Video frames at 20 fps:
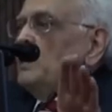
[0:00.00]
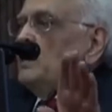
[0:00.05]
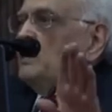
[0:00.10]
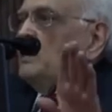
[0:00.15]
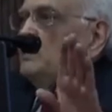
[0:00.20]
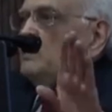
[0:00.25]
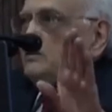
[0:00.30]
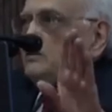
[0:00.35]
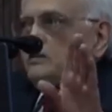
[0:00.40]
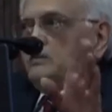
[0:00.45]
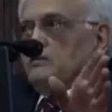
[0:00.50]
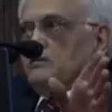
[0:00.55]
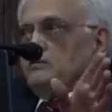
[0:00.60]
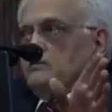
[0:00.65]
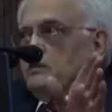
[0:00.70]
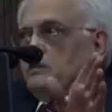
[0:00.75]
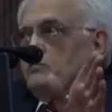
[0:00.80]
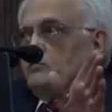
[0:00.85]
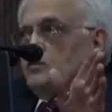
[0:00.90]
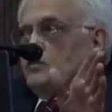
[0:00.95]

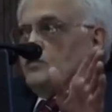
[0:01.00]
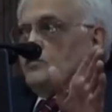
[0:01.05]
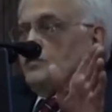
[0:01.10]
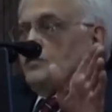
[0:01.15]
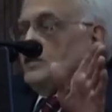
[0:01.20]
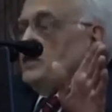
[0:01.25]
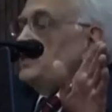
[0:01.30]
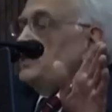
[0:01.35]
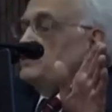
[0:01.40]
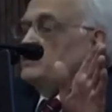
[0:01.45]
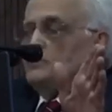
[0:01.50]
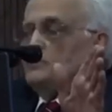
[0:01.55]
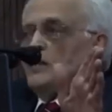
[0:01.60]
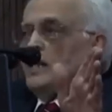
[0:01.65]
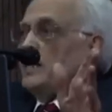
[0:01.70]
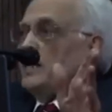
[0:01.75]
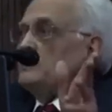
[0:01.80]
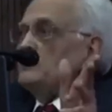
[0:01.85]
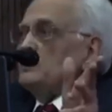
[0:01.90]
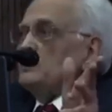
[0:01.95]
atmosphere as
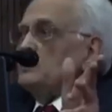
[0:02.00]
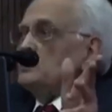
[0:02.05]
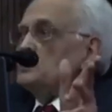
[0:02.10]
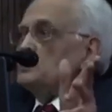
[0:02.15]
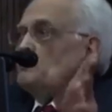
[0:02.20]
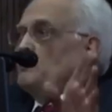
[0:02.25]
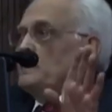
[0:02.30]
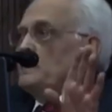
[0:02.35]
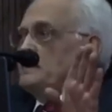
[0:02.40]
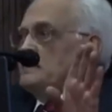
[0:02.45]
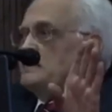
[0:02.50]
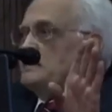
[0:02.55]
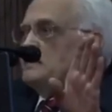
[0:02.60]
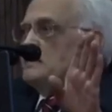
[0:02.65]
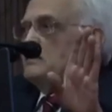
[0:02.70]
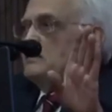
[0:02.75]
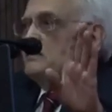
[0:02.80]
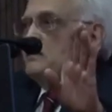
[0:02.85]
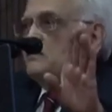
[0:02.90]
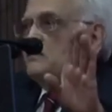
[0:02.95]
well as
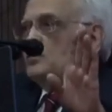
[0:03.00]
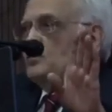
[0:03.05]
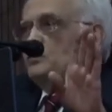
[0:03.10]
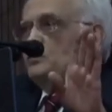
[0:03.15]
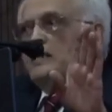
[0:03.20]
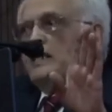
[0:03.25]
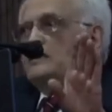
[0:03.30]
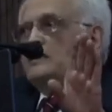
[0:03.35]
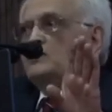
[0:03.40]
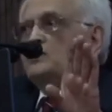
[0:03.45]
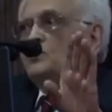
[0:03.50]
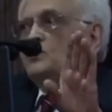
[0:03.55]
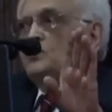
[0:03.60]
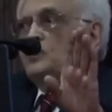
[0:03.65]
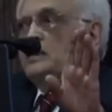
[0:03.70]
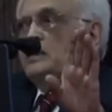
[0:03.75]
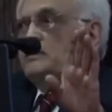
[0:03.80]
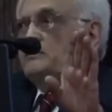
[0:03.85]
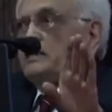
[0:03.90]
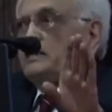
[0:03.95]
space. So that is the
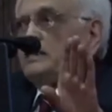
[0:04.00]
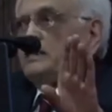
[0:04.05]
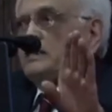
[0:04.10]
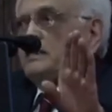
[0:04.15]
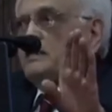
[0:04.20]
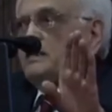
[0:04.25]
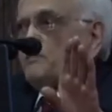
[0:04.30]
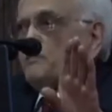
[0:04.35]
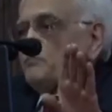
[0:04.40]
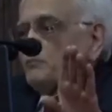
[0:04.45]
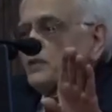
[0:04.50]
only vehicle.